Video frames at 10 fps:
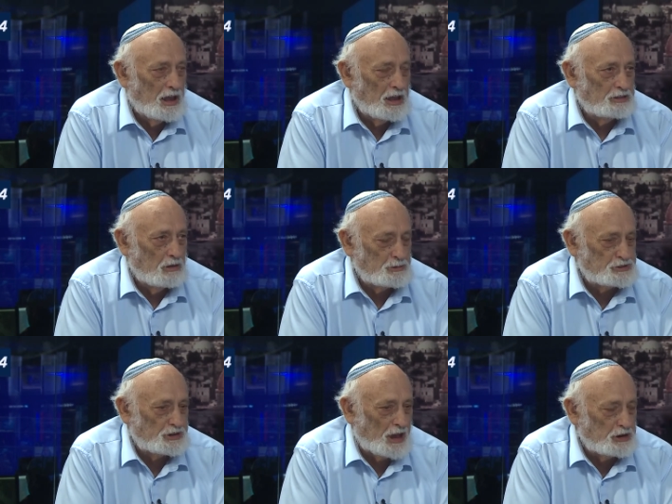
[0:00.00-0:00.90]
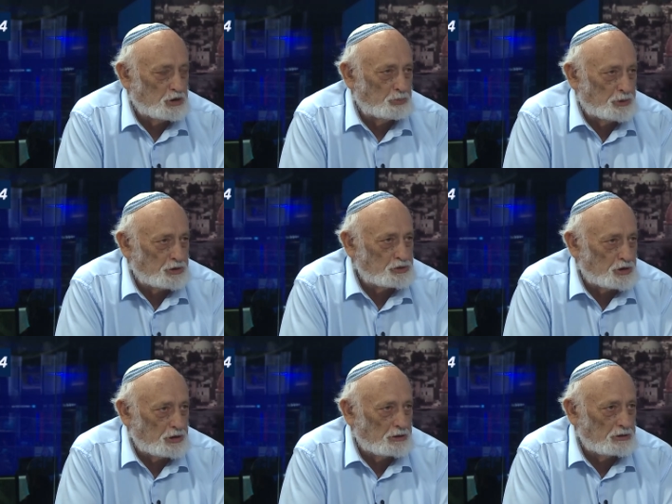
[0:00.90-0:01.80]
and the Messianic
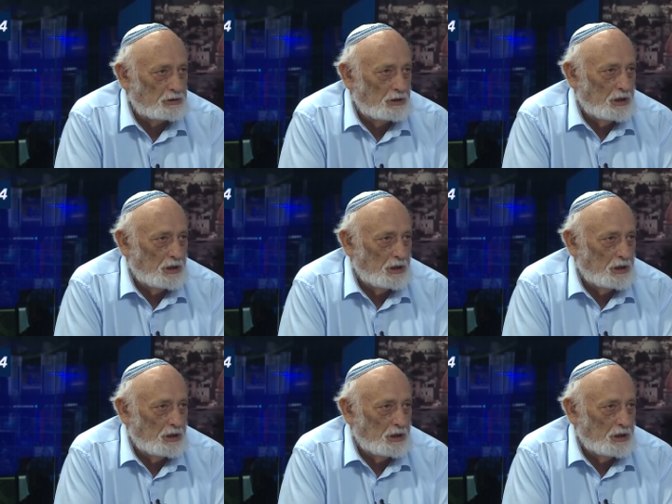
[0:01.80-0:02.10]
picture